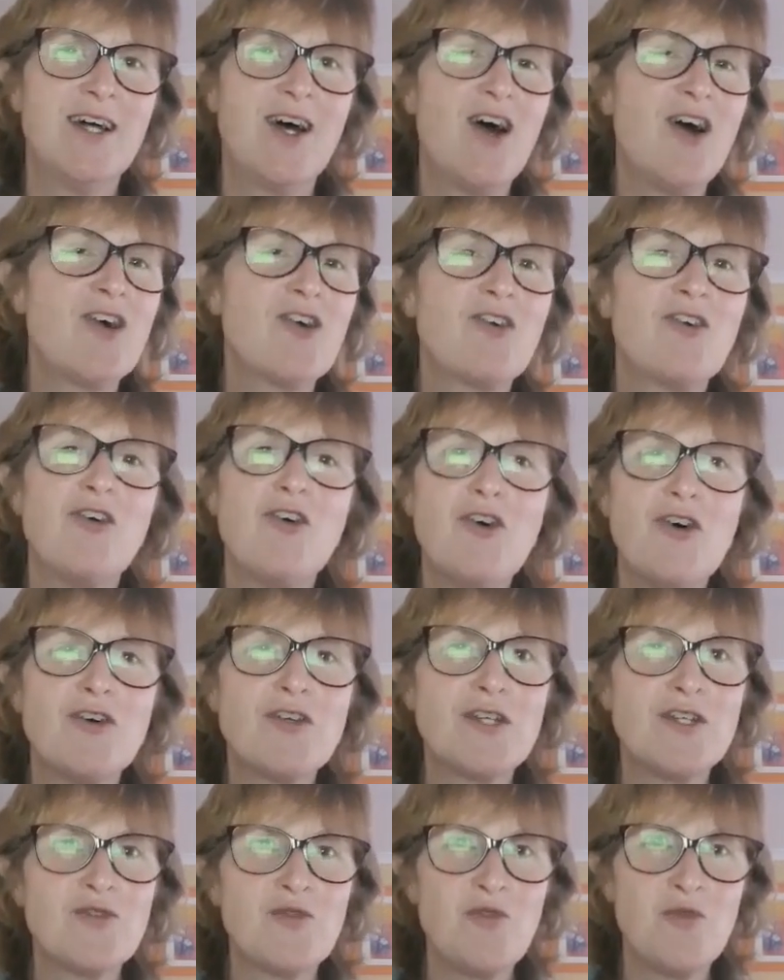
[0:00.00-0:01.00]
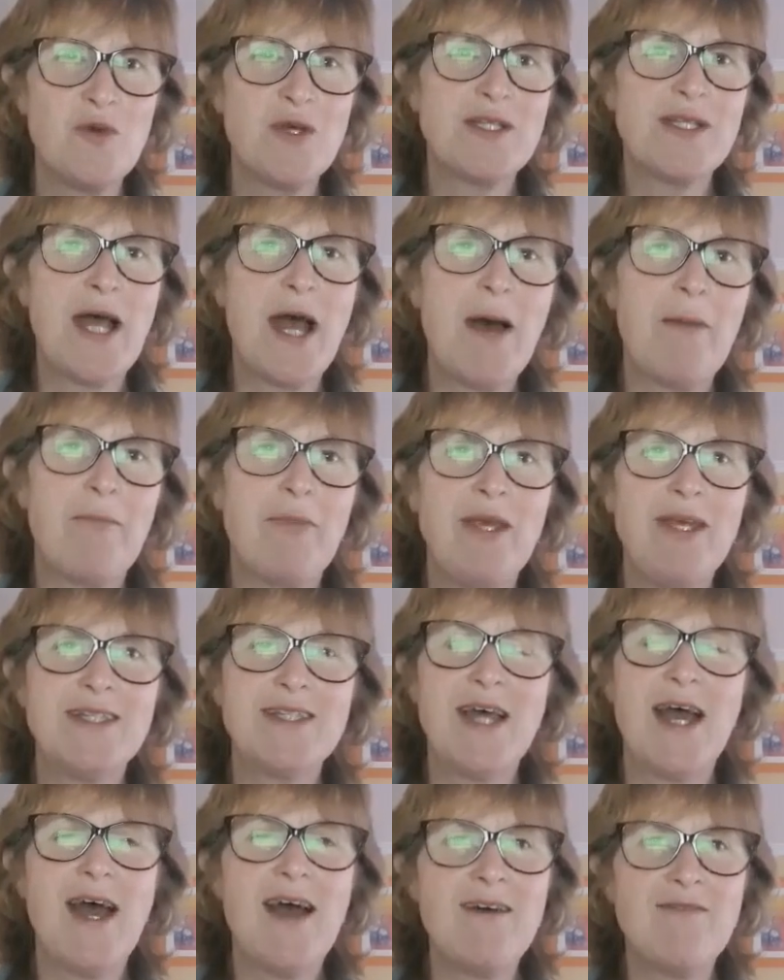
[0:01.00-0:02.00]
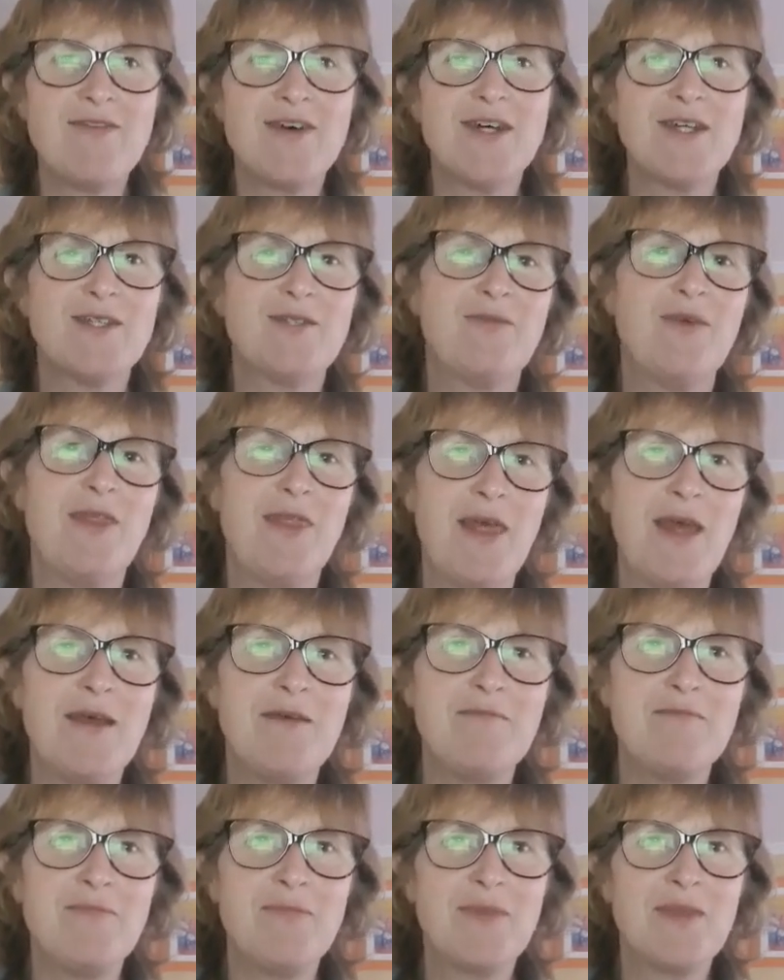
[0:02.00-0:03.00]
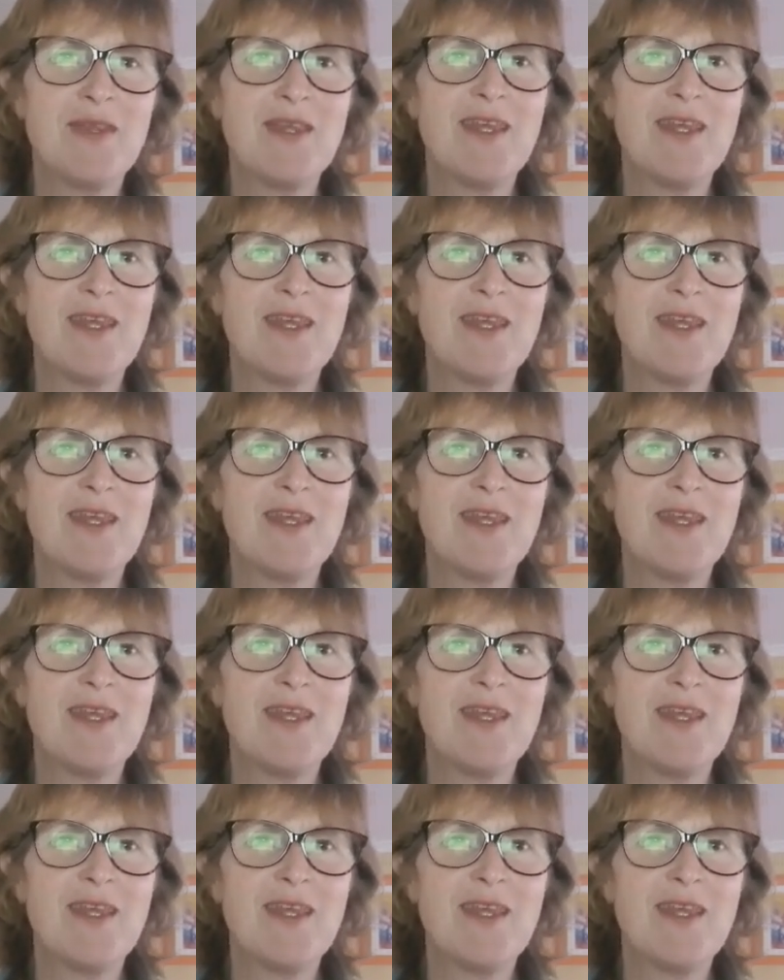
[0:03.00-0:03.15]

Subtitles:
our God is always happy to have us with him.